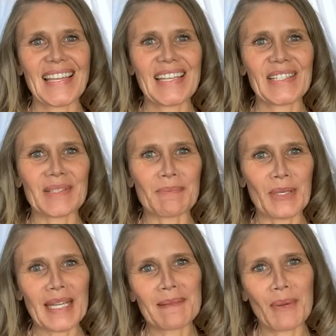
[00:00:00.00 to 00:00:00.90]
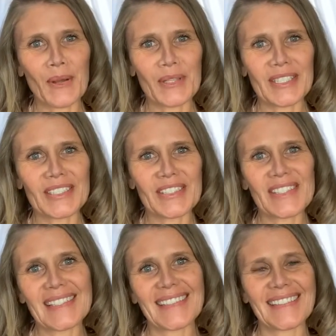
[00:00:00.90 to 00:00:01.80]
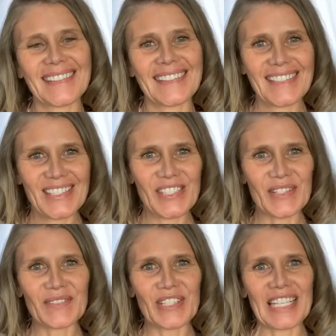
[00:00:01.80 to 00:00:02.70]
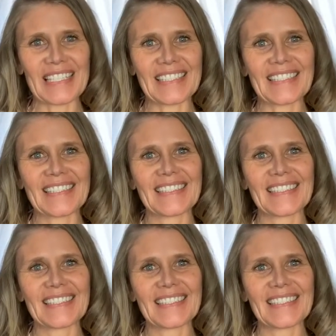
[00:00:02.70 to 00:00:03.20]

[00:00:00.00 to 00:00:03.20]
Good morning, Polars. Jennifer here.